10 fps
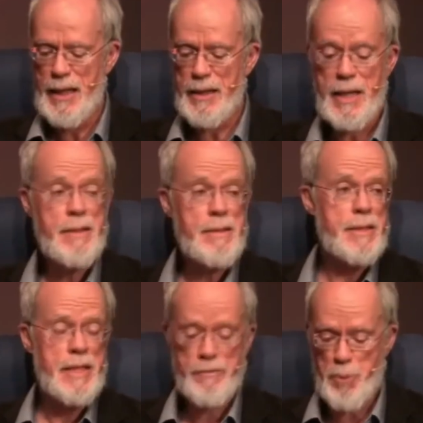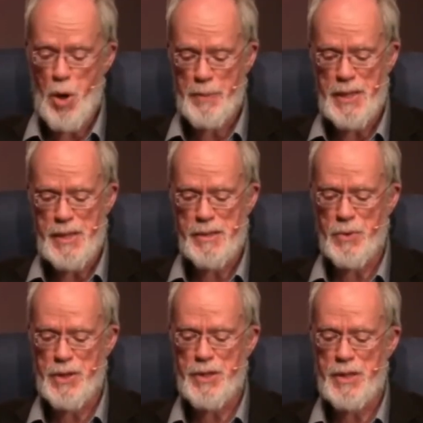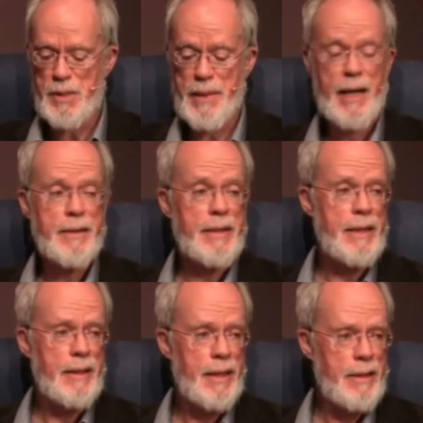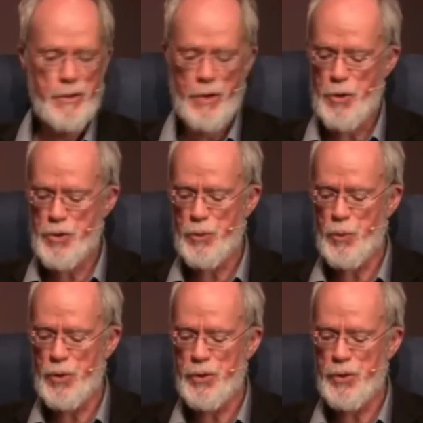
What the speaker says: And then Sea of Poppies, which is about the Indian Ocean